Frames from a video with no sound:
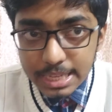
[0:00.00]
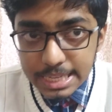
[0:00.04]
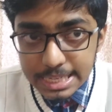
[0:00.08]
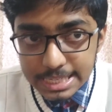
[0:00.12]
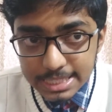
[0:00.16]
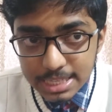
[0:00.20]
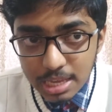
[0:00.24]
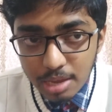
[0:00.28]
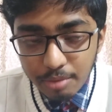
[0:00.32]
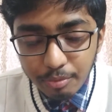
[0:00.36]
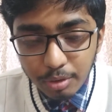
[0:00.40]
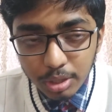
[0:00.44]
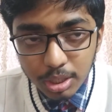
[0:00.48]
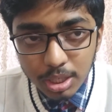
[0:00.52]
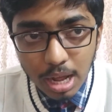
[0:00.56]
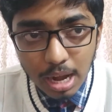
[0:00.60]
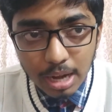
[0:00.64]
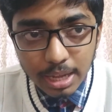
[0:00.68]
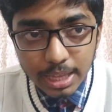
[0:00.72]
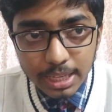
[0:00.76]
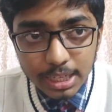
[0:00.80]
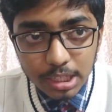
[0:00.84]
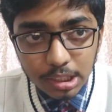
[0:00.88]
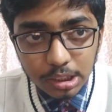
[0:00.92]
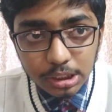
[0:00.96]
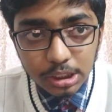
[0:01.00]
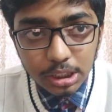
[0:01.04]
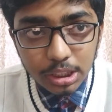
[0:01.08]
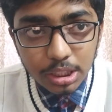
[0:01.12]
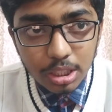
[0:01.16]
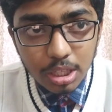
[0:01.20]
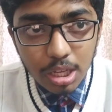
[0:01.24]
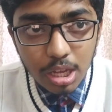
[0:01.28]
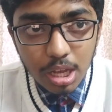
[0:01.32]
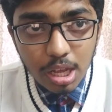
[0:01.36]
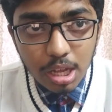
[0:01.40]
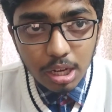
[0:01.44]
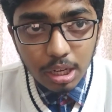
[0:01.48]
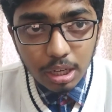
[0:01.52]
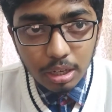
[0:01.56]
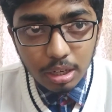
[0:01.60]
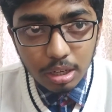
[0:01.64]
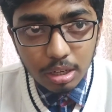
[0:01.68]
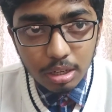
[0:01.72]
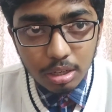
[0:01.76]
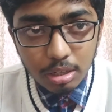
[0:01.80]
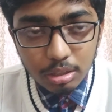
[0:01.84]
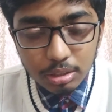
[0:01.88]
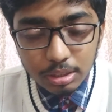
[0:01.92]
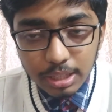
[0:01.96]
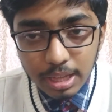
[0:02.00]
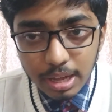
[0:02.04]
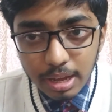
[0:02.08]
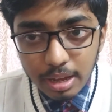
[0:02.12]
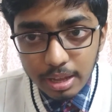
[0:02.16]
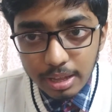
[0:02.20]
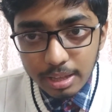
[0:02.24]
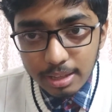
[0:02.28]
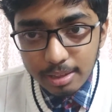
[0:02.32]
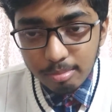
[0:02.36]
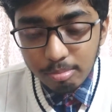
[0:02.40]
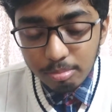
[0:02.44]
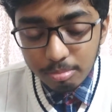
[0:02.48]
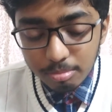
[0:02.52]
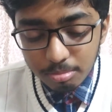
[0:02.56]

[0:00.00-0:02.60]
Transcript: Same for dark energy. The